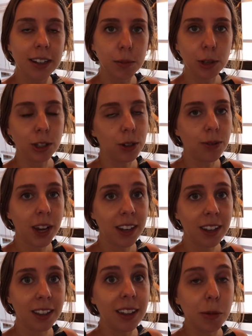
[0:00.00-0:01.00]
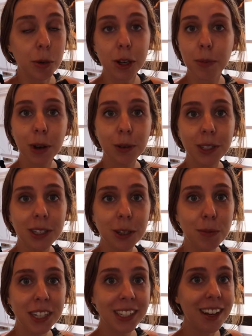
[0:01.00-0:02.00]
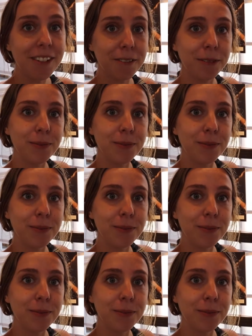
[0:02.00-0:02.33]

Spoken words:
to Pennsylvania, the Liberty Bell would still be safe.